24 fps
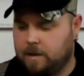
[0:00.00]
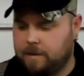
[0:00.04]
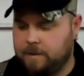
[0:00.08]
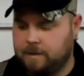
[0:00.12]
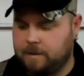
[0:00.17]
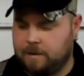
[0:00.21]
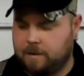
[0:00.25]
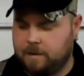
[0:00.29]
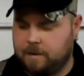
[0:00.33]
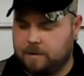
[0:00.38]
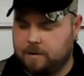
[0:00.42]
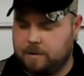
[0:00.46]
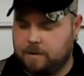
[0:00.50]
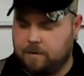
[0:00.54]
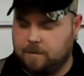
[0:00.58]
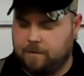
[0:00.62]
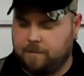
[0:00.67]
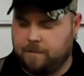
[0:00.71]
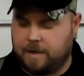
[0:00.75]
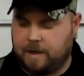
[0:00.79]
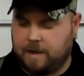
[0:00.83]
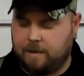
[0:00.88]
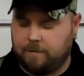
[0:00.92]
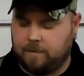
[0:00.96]
Like I said, these new
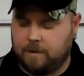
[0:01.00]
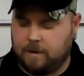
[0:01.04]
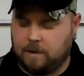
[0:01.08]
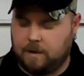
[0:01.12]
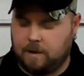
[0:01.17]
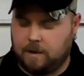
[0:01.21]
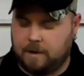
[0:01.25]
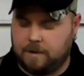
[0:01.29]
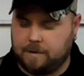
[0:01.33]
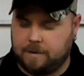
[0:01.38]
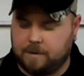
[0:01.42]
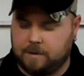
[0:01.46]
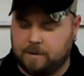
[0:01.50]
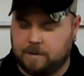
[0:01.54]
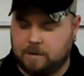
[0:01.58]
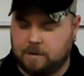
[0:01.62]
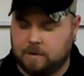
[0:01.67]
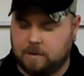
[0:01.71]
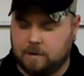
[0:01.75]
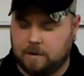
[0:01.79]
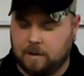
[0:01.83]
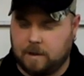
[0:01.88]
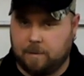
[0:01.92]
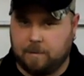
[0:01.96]
five D lenses,
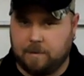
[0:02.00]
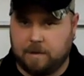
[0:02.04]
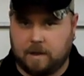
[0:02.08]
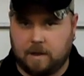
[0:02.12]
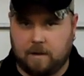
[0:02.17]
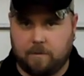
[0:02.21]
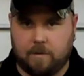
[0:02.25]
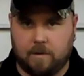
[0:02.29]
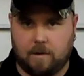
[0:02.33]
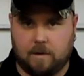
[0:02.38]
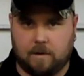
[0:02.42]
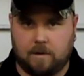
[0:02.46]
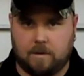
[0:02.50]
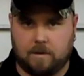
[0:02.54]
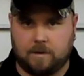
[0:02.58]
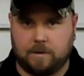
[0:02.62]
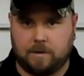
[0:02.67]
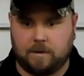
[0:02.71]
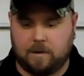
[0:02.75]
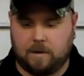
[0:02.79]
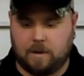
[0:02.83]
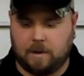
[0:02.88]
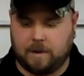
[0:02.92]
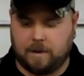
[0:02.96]
I'm going to give you a
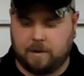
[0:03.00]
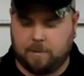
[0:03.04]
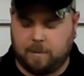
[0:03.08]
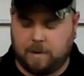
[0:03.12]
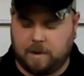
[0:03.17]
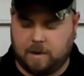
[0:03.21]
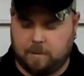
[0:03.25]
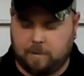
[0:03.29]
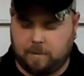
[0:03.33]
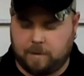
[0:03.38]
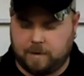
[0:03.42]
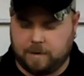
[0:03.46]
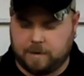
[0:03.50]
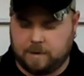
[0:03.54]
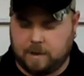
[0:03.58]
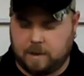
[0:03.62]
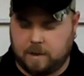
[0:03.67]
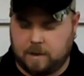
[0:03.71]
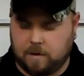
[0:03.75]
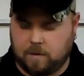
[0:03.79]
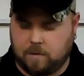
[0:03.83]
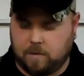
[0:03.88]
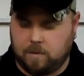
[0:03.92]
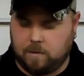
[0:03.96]
closer look in a minute, but it's
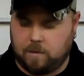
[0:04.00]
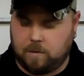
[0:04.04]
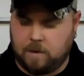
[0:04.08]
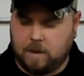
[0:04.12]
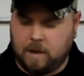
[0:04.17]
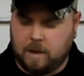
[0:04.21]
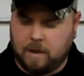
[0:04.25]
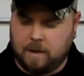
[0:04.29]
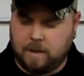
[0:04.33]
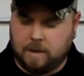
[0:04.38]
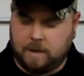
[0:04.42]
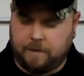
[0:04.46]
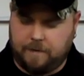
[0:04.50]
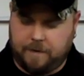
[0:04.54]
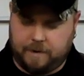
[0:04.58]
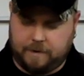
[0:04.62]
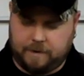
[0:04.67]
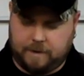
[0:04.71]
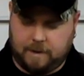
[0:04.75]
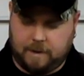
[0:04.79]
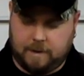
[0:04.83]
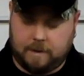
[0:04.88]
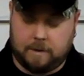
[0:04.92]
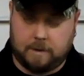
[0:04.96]
kind of cool. They've
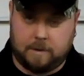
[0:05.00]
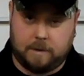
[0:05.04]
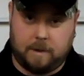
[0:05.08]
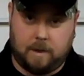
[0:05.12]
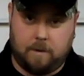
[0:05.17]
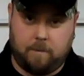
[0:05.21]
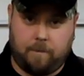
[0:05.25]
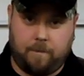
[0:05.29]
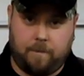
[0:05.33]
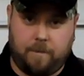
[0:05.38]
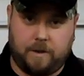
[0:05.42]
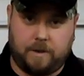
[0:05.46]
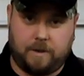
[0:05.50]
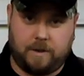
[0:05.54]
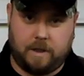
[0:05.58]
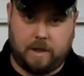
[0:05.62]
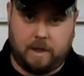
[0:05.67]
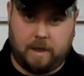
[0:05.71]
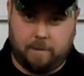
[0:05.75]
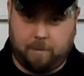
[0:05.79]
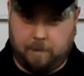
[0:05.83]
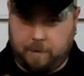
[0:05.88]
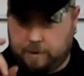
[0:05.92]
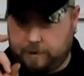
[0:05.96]
actually got the same
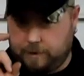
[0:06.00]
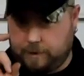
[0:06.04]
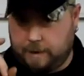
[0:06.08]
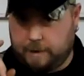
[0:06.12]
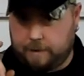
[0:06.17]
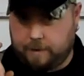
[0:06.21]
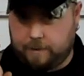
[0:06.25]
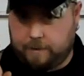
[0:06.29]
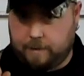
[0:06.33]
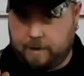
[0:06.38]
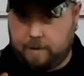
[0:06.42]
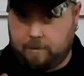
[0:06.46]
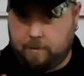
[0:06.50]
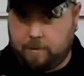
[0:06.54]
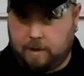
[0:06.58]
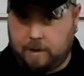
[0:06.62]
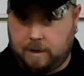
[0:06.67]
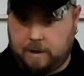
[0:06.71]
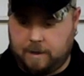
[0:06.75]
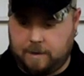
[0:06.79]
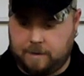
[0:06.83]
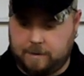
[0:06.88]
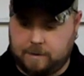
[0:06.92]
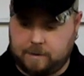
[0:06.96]
fisheye projector type
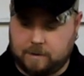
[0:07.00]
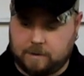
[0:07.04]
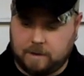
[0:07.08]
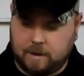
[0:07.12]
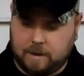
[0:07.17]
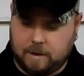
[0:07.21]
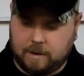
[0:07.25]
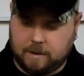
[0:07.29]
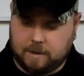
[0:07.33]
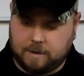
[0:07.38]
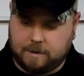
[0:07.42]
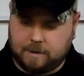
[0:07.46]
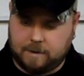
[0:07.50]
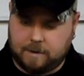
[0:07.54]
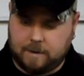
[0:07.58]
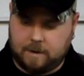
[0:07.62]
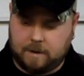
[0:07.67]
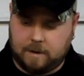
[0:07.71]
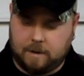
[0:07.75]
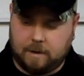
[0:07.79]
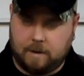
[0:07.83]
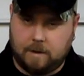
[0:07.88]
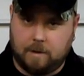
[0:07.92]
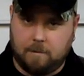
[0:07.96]
lens
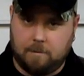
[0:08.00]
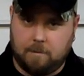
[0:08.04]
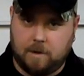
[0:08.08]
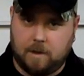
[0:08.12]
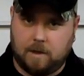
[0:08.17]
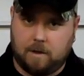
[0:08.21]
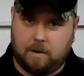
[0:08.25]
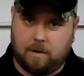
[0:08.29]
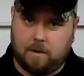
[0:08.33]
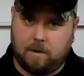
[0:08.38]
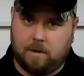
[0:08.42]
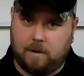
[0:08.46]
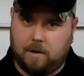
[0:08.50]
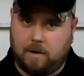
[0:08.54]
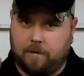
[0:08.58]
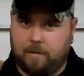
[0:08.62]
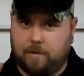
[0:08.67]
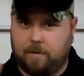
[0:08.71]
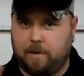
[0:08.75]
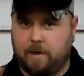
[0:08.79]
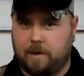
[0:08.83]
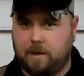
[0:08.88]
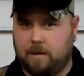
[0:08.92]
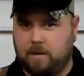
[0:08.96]
sitting in the middle of
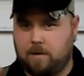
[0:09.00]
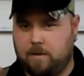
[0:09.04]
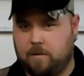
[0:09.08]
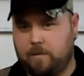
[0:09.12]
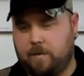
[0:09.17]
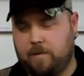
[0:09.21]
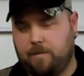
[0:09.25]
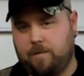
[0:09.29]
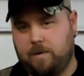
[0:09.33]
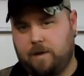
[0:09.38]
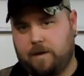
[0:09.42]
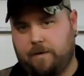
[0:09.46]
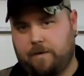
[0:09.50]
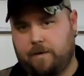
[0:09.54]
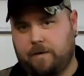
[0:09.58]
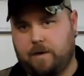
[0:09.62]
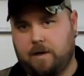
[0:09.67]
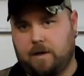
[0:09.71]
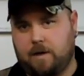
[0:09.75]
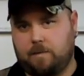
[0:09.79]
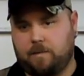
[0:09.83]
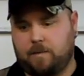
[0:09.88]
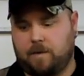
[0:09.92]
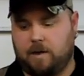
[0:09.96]
a regular reflector
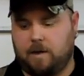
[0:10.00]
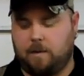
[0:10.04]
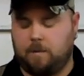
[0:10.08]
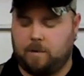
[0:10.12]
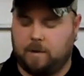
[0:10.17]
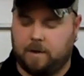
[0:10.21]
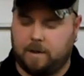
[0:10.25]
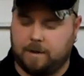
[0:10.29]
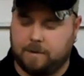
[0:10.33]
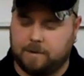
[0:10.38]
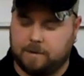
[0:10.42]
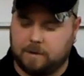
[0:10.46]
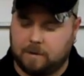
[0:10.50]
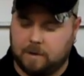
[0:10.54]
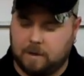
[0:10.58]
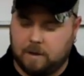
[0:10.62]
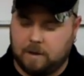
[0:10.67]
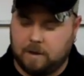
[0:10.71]
cup type lens.